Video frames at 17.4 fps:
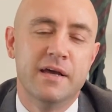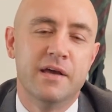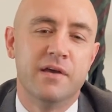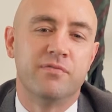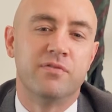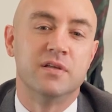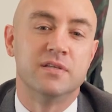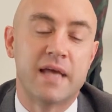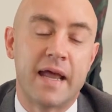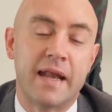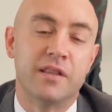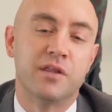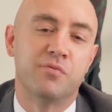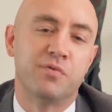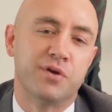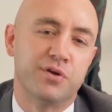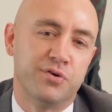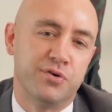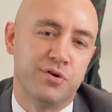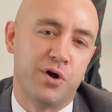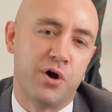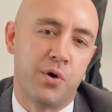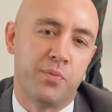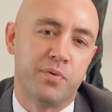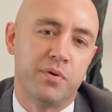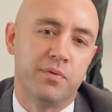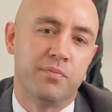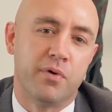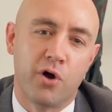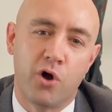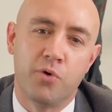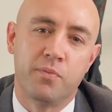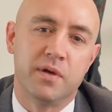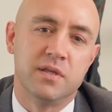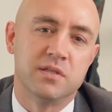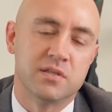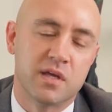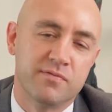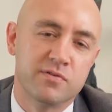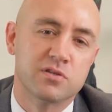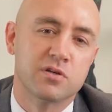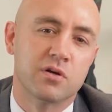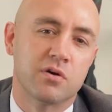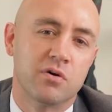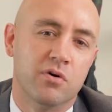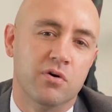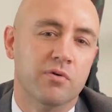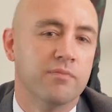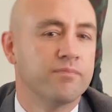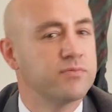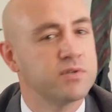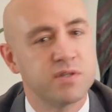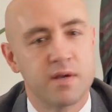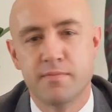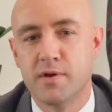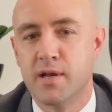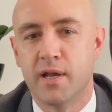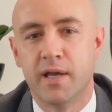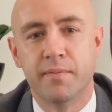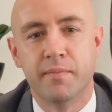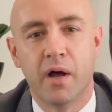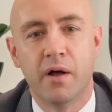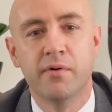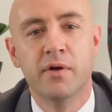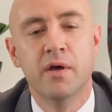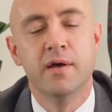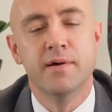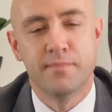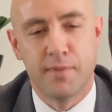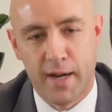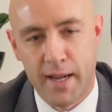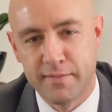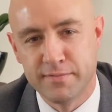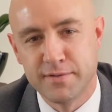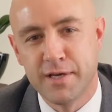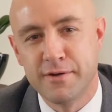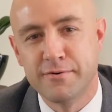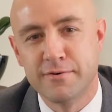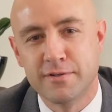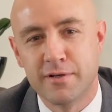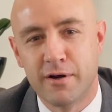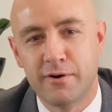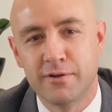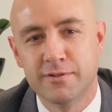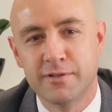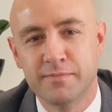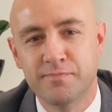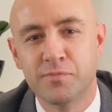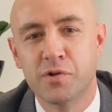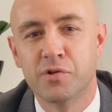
If there's anything we can do to help you, by all means, give us a call, send me an email. My name's Andrew Sorensen.